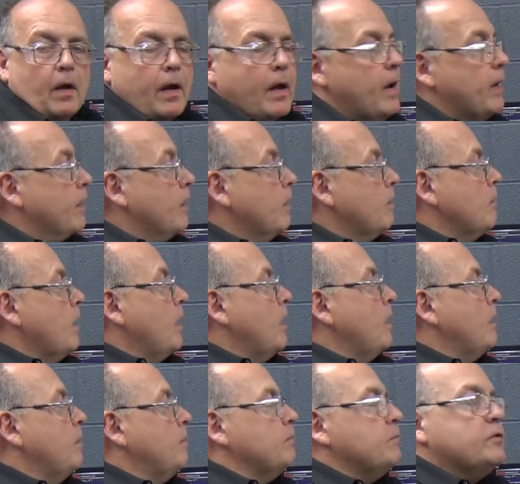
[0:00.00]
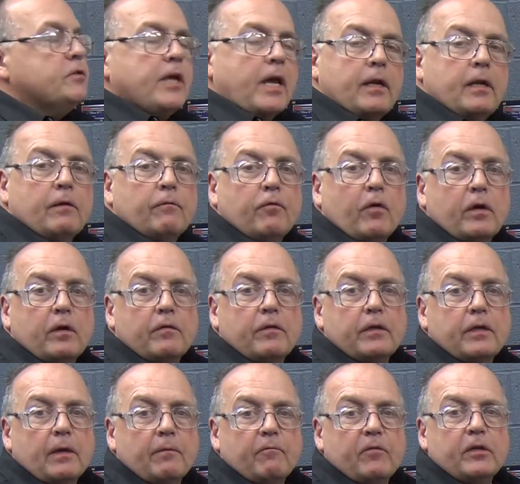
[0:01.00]
Okay, I'm standing in front of
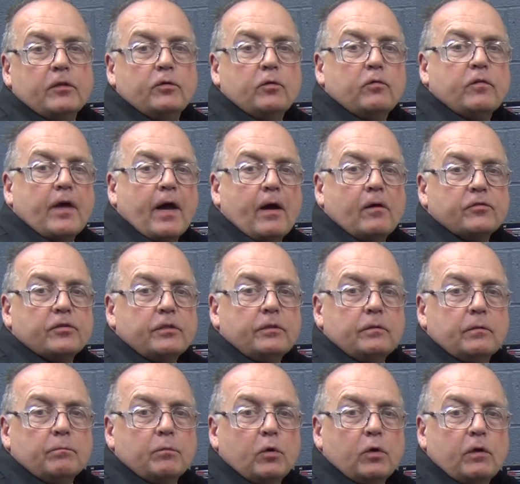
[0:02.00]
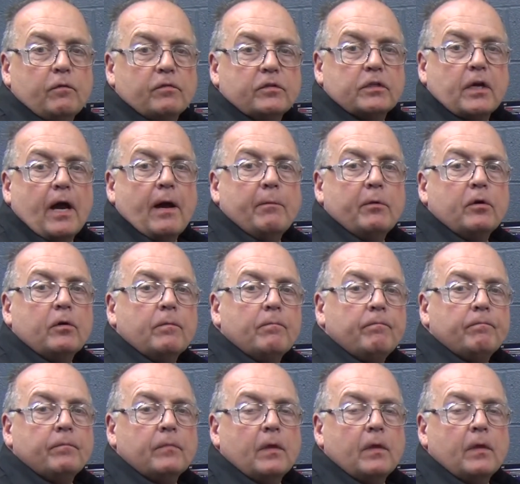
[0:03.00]
the MV2000 Mooney Viscometer.